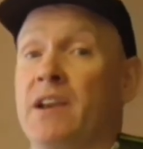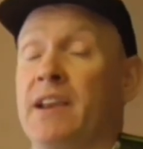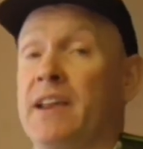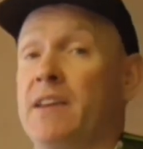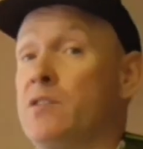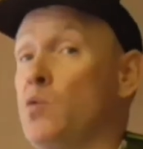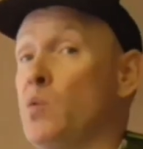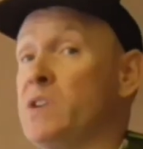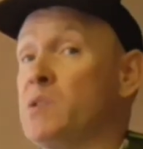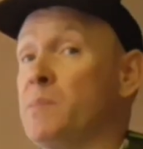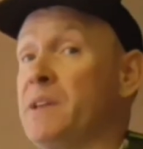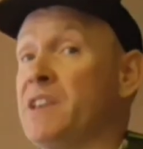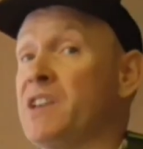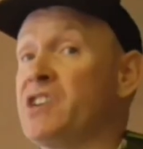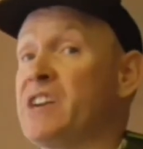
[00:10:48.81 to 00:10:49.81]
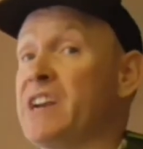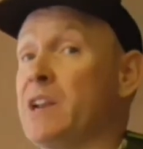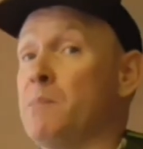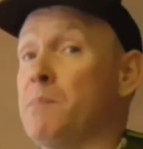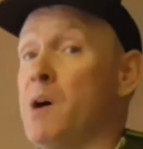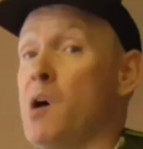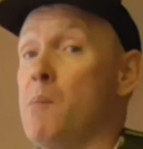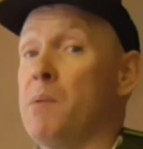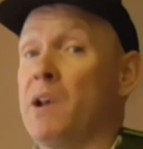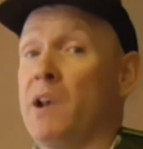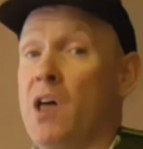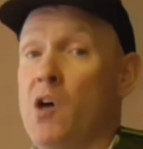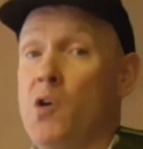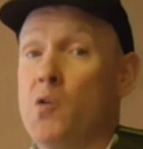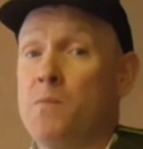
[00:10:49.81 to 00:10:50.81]
links to which will be in the channel bar
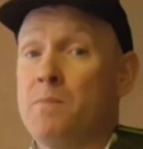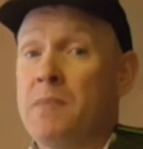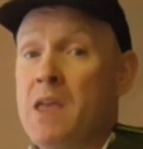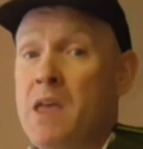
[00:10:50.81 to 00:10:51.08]
below.